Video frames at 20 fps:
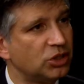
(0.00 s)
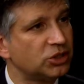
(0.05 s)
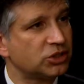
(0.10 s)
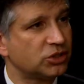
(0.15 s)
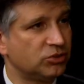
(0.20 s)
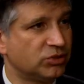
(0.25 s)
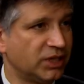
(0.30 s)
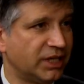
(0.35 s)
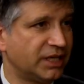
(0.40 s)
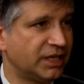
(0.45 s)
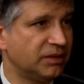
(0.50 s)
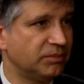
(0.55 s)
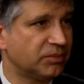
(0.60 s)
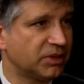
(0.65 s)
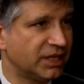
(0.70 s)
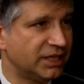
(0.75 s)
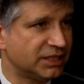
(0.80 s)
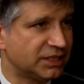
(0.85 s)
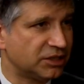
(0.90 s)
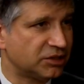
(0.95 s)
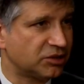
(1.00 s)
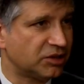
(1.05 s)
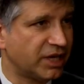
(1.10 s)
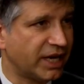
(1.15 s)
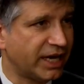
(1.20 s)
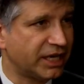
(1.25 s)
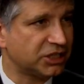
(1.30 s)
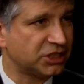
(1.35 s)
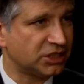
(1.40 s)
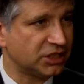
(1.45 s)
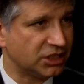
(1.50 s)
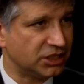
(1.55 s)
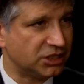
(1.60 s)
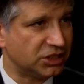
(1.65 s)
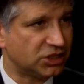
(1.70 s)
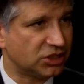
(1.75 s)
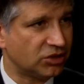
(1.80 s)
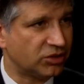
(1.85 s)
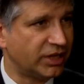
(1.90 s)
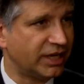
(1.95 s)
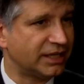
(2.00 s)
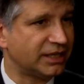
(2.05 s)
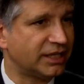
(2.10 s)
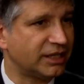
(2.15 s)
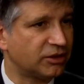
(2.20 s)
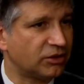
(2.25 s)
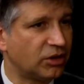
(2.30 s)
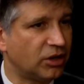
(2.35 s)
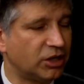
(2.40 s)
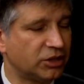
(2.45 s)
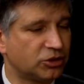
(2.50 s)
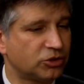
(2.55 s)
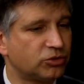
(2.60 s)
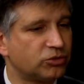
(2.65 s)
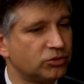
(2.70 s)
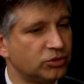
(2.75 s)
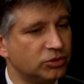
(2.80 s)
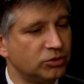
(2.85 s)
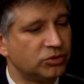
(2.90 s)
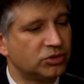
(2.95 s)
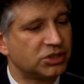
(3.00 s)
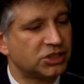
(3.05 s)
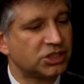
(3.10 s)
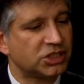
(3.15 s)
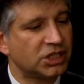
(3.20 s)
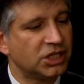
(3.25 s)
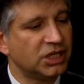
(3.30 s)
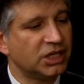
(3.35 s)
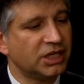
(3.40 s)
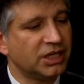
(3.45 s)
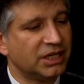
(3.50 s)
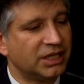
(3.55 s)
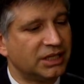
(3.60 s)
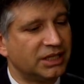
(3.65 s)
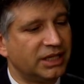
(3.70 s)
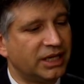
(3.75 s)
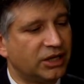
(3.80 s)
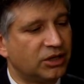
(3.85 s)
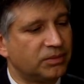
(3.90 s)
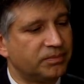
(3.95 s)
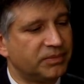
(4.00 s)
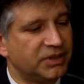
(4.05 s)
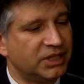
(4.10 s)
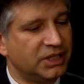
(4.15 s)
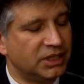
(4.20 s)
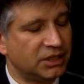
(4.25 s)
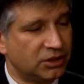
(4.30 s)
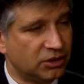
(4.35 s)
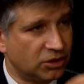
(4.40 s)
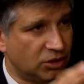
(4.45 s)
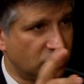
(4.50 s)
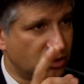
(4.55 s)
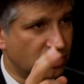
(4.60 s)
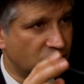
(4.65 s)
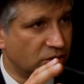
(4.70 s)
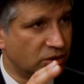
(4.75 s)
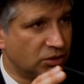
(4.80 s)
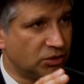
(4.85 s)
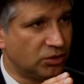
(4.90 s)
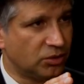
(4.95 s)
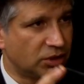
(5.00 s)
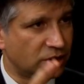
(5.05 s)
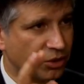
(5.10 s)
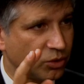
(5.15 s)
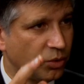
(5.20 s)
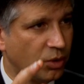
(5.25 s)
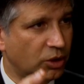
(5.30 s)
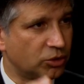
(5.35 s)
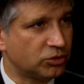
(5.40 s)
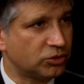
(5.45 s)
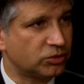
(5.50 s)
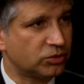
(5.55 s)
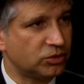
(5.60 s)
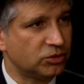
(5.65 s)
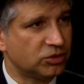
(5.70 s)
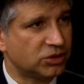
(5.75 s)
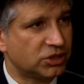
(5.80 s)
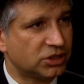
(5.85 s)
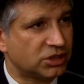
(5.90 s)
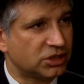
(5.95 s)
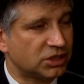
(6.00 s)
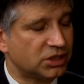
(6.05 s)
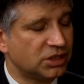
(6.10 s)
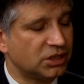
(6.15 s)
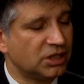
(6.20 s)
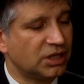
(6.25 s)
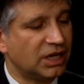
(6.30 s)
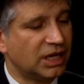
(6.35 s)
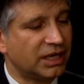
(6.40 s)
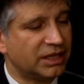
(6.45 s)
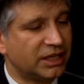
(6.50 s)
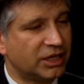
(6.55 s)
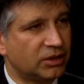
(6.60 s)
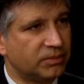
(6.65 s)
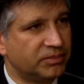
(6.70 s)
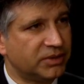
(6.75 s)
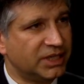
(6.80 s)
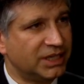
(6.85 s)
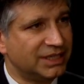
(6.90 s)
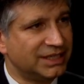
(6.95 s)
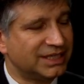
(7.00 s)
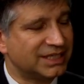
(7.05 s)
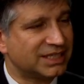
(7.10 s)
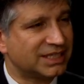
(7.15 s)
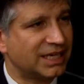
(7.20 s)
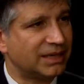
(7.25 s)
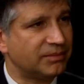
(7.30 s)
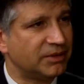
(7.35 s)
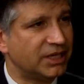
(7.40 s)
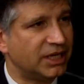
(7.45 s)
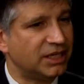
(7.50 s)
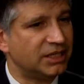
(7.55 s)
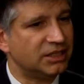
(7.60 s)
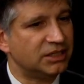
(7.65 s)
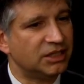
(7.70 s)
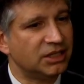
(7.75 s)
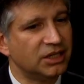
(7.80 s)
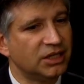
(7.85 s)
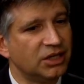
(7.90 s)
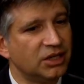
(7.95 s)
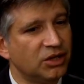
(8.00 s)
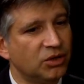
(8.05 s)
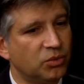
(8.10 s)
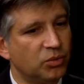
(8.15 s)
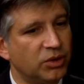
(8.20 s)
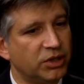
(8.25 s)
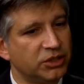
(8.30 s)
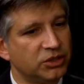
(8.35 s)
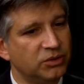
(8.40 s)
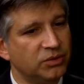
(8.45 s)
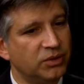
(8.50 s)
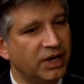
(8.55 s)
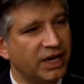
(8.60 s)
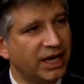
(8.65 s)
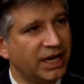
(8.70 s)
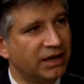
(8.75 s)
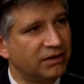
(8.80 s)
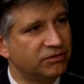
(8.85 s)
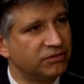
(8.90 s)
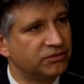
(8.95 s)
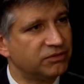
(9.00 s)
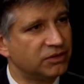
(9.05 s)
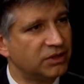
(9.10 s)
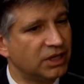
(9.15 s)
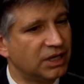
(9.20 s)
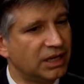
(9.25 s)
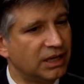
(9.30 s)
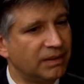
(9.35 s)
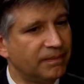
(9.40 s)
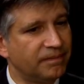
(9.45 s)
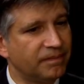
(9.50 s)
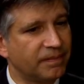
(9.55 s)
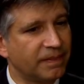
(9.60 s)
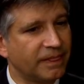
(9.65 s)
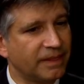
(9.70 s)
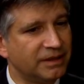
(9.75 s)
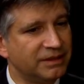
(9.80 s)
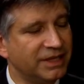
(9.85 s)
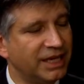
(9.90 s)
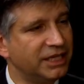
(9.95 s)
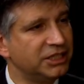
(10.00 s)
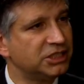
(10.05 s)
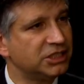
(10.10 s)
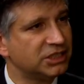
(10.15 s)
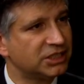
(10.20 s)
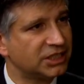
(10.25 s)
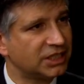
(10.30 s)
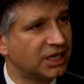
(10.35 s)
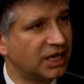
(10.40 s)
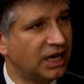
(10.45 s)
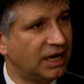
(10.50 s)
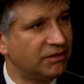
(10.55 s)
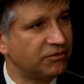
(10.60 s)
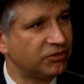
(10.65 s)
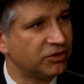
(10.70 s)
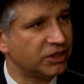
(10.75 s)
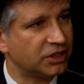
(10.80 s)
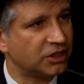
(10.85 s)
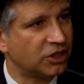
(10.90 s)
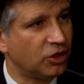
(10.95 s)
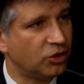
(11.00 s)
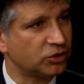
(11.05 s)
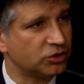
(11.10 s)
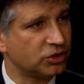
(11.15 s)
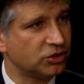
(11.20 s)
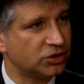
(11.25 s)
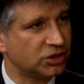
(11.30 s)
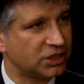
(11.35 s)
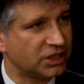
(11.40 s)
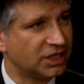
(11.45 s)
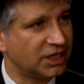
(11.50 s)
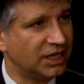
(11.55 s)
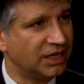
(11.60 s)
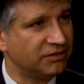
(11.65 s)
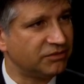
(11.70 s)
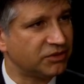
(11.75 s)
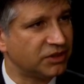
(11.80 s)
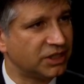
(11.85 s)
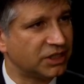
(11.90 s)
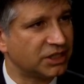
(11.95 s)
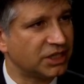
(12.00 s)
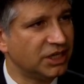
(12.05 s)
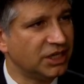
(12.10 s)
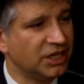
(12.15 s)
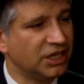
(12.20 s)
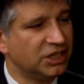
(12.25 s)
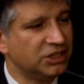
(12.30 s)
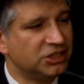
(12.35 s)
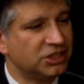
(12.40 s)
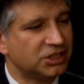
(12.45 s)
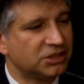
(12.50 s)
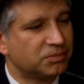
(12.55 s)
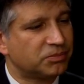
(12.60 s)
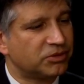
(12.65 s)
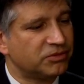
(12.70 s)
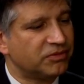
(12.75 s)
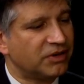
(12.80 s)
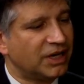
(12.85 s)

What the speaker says: also taking place internationally, so that there are truths that are being, or quote-truths that are being disseminated, where you have nations in conflict, cultures in conflict, just